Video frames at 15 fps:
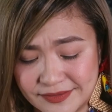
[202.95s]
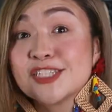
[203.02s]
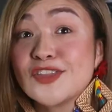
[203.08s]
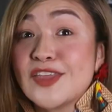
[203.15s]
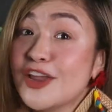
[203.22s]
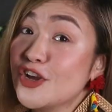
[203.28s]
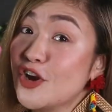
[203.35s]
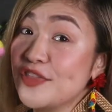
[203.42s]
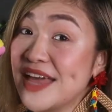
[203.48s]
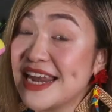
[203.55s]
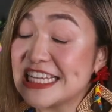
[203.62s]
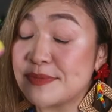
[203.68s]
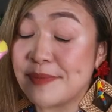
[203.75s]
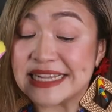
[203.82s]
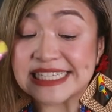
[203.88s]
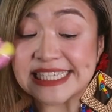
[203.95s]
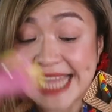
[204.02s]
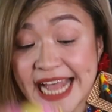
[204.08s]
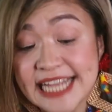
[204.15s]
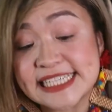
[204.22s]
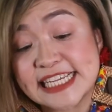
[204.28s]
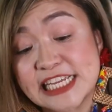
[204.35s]
So there you go, that is my
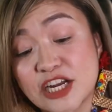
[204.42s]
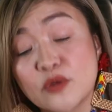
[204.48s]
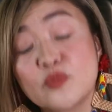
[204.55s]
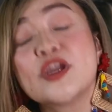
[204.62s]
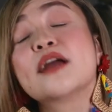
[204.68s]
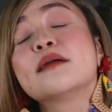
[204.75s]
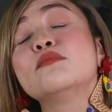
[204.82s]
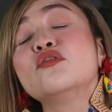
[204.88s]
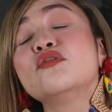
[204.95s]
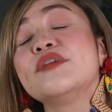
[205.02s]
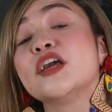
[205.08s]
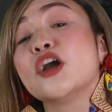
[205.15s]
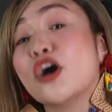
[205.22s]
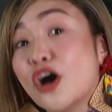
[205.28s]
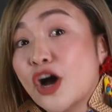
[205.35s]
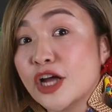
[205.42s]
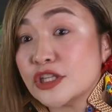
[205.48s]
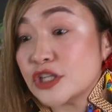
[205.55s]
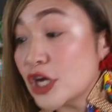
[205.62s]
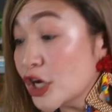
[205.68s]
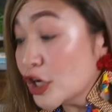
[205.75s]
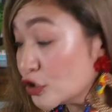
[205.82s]
snack seeder. We are moving
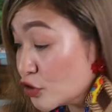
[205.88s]
on